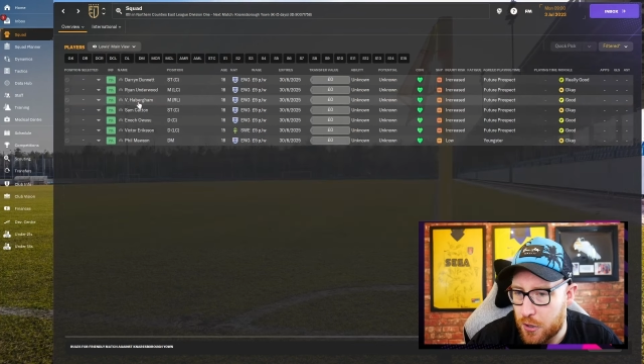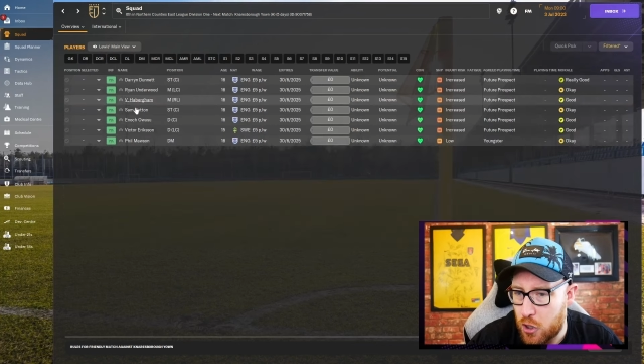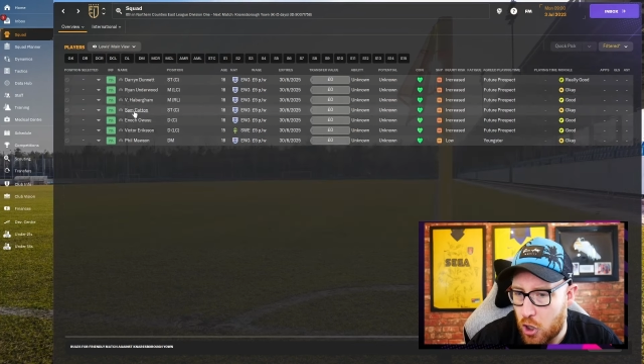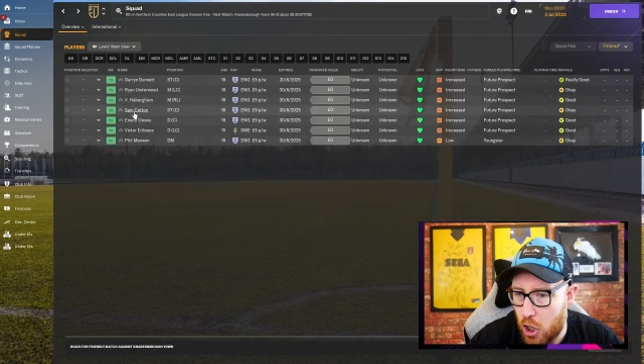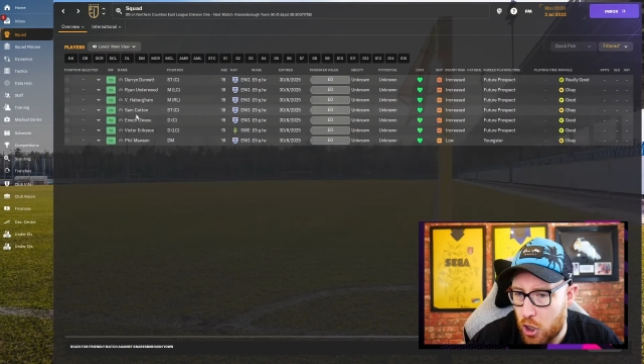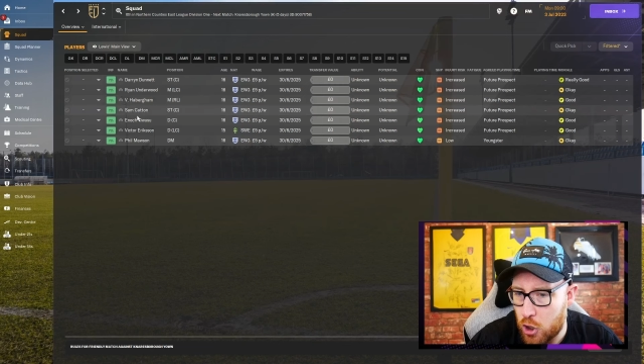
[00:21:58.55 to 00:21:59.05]

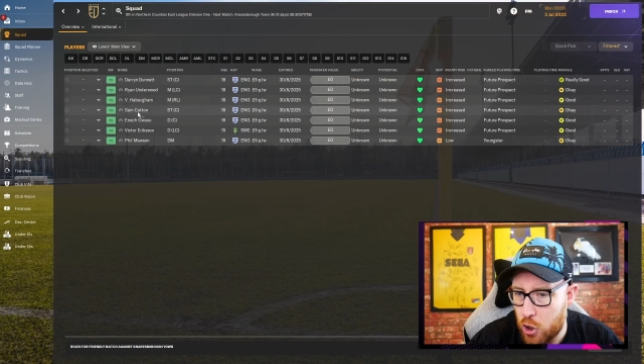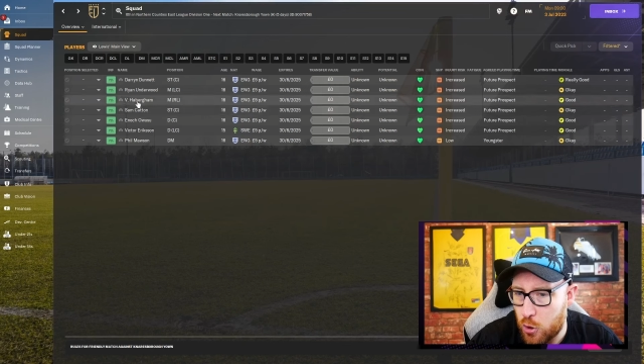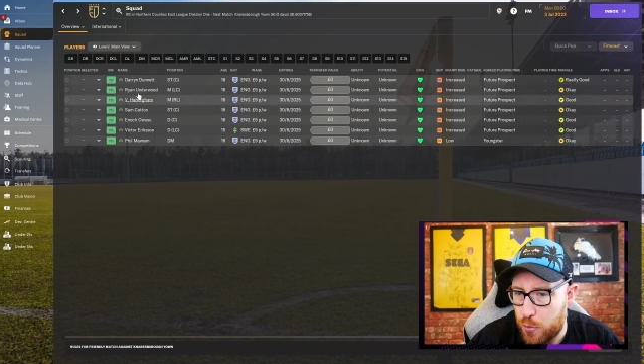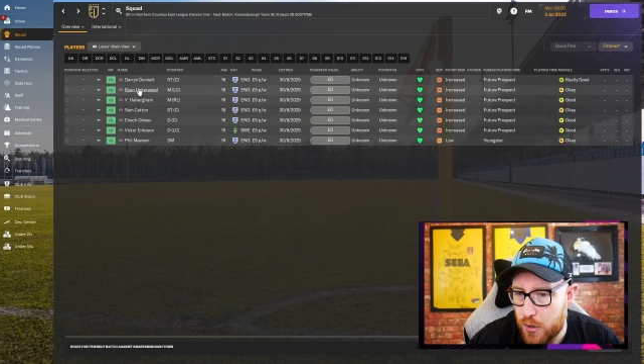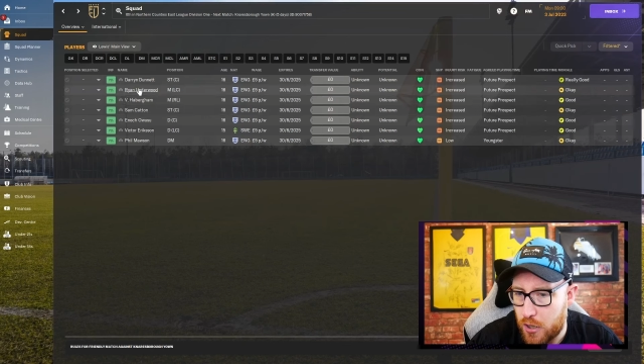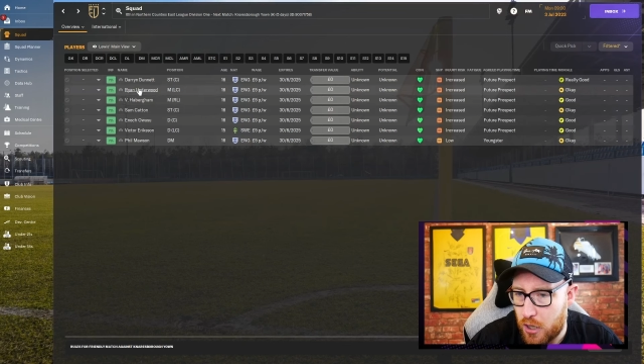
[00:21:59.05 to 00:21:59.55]
call
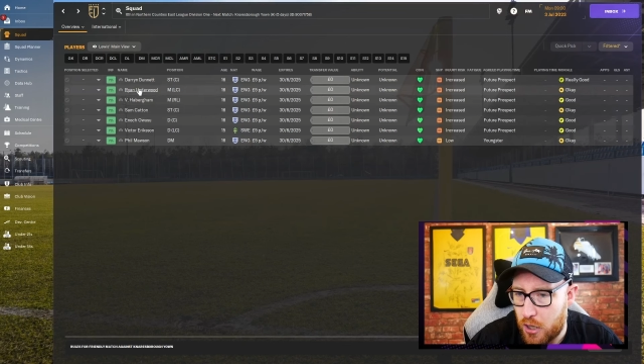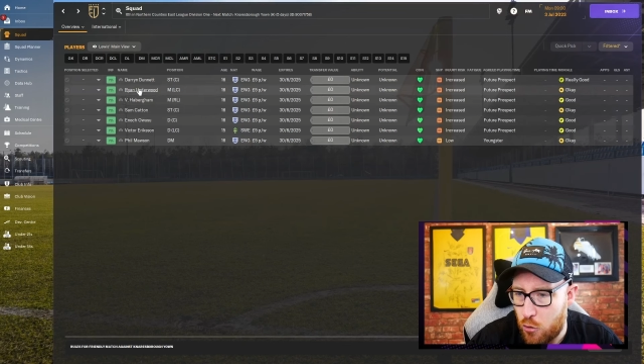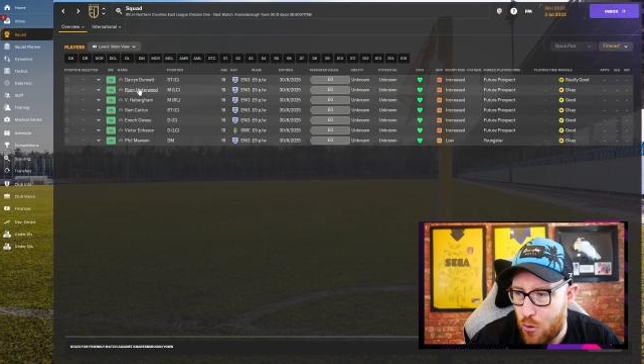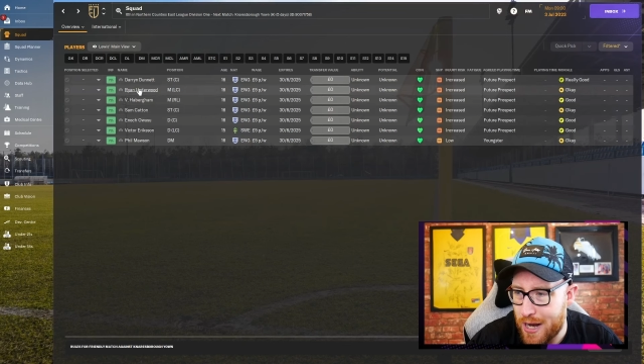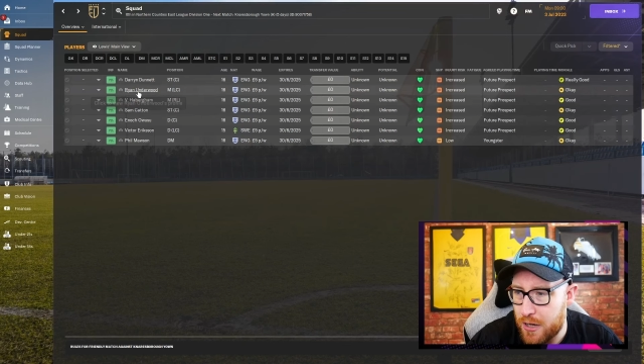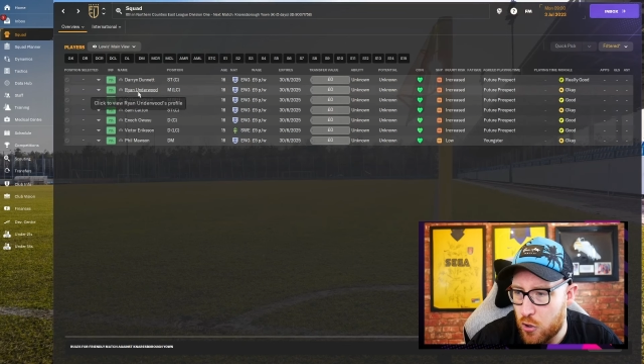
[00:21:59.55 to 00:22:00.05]
up
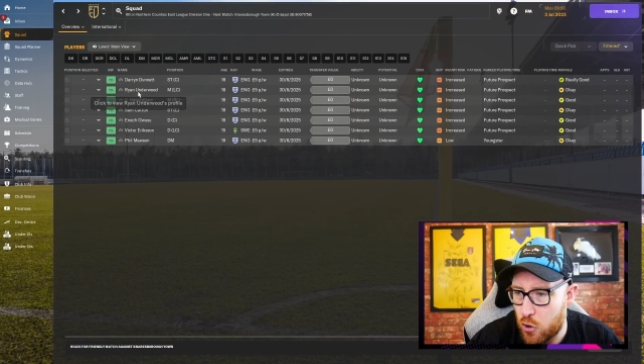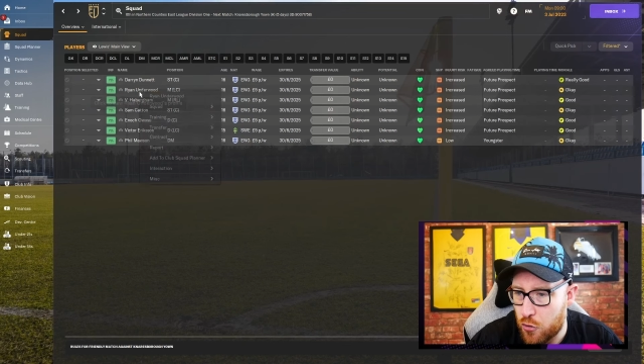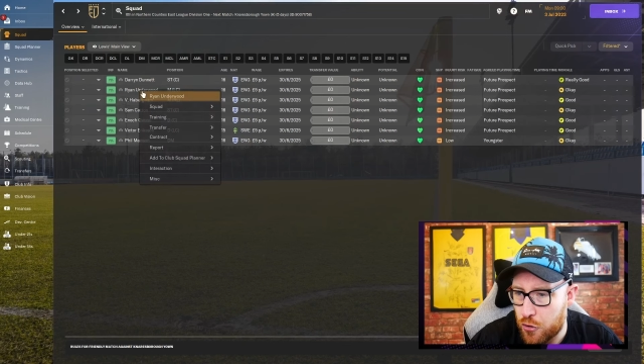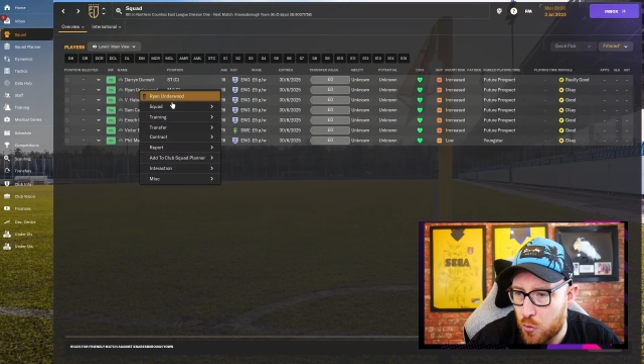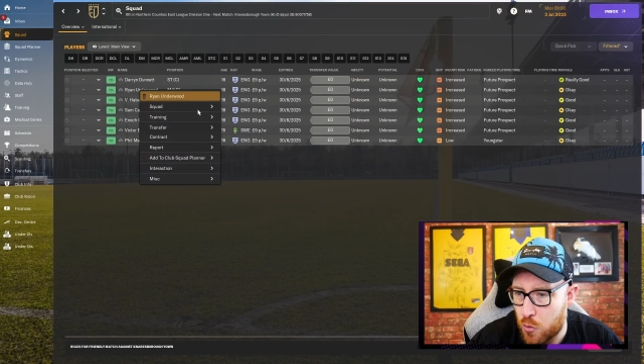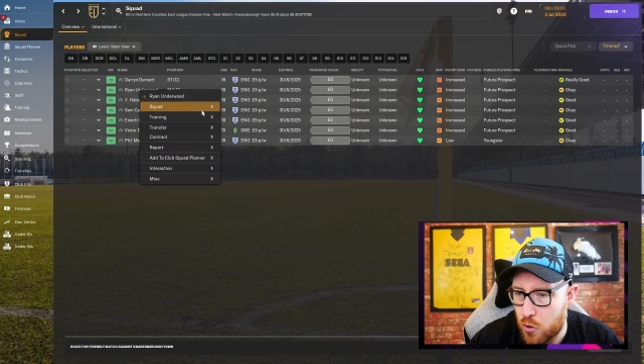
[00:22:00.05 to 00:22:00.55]
Ryan
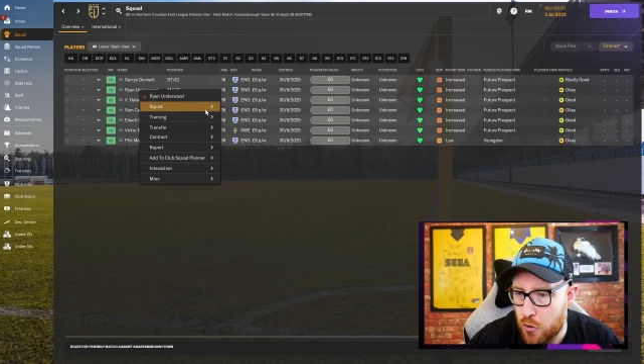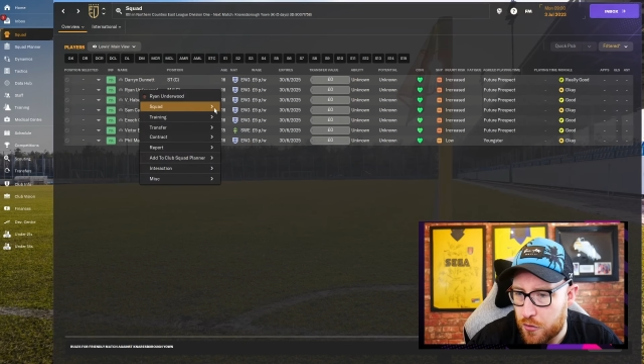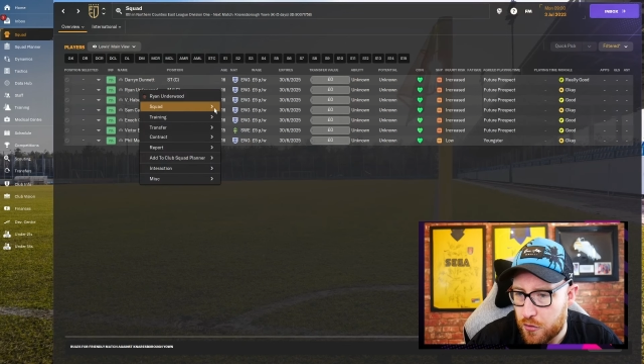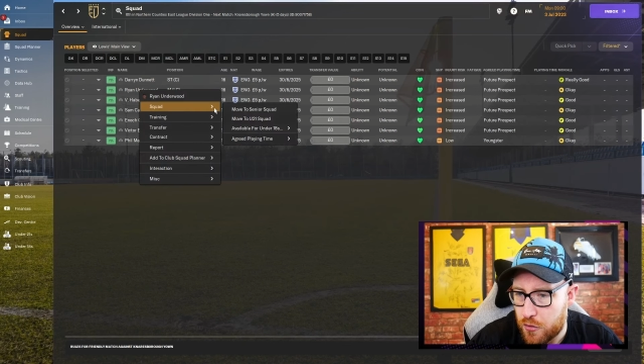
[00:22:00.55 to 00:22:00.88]
Underwood,